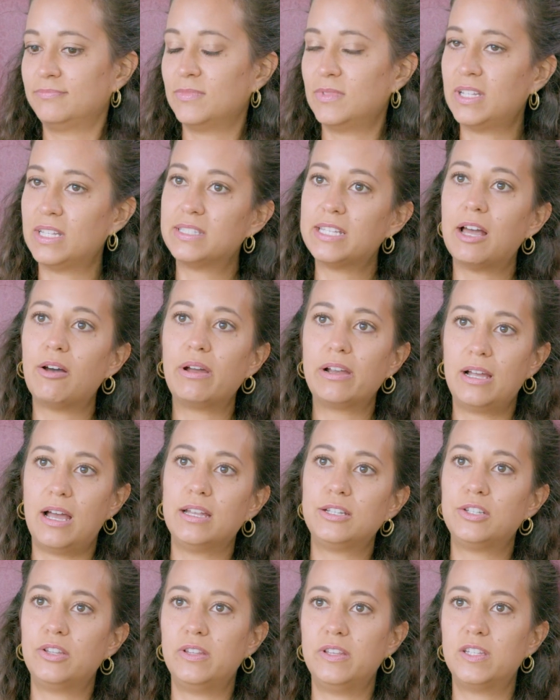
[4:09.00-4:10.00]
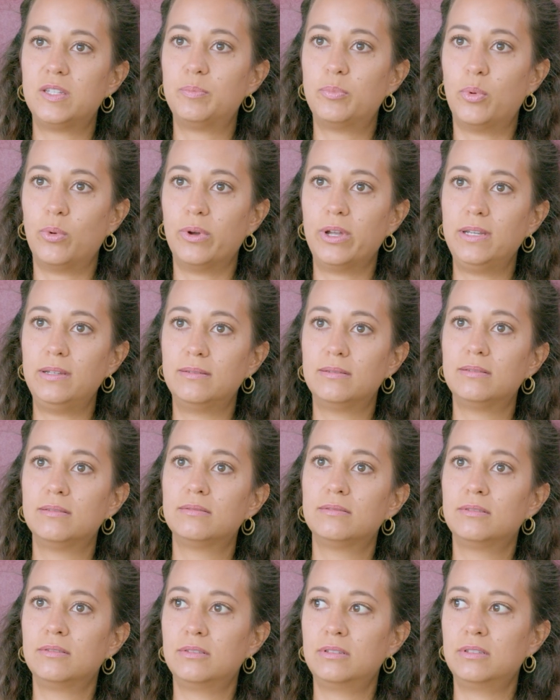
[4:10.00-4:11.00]
that's how I got to this point.
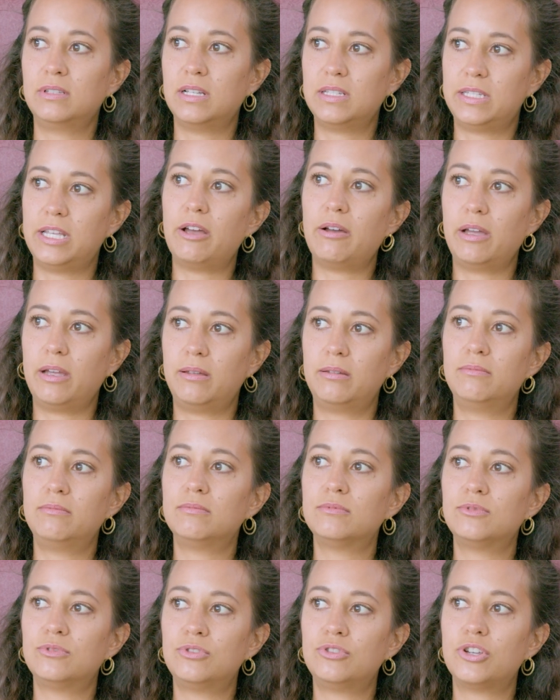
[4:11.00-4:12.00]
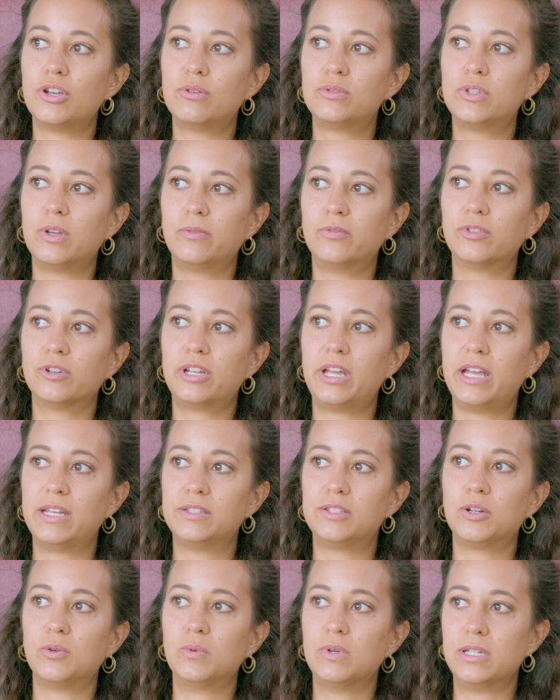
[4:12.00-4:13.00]
That's how I chose
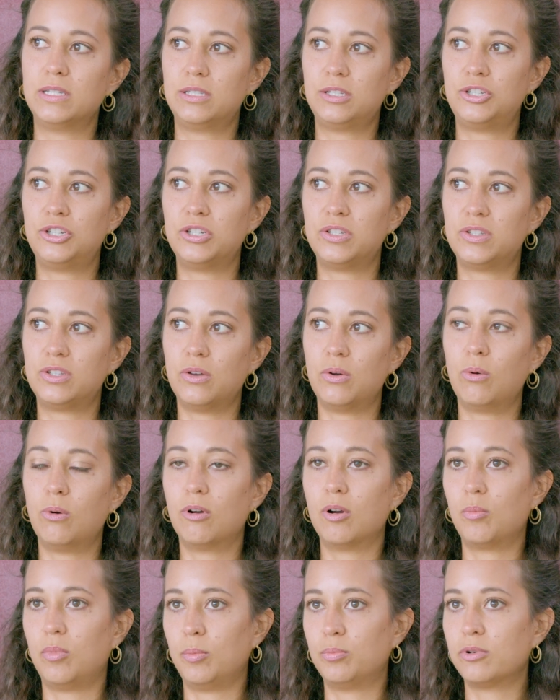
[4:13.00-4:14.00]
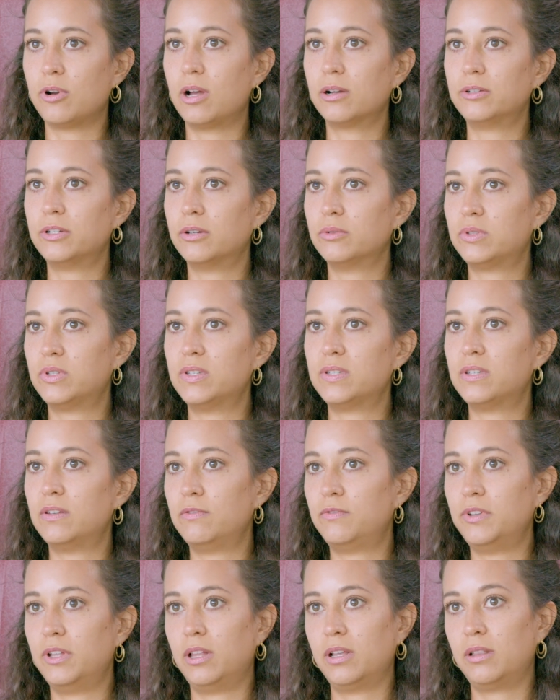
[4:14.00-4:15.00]
Hope4Cancer, was just the horrible prognosis
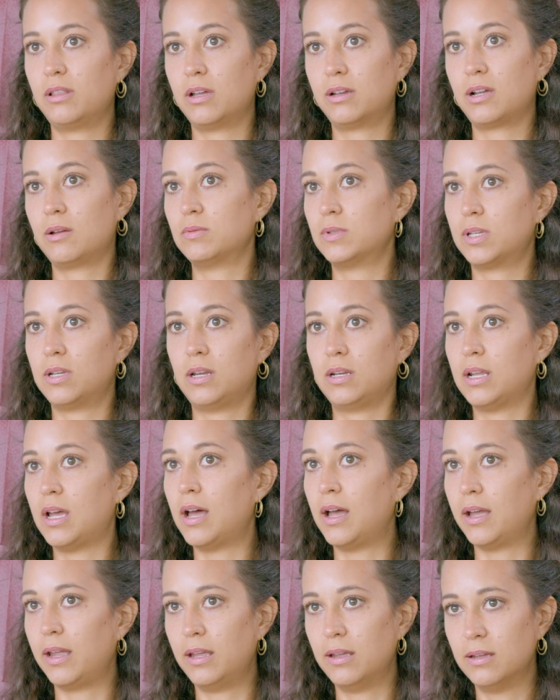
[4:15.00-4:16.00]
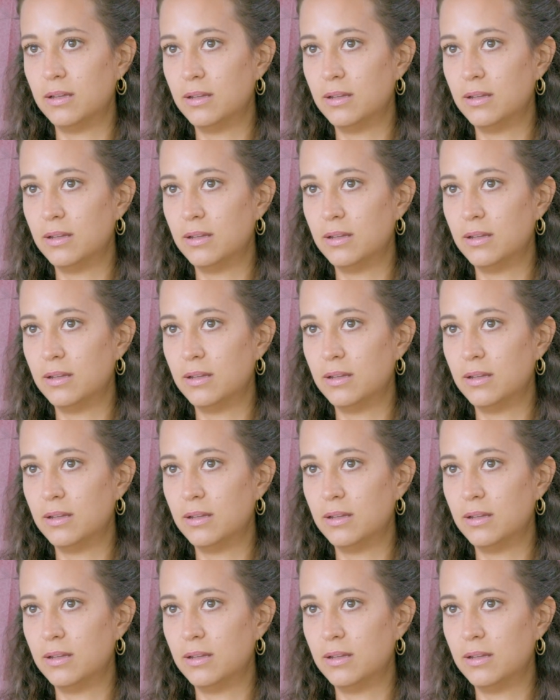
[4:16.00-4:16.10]
and feeling like I was going to die,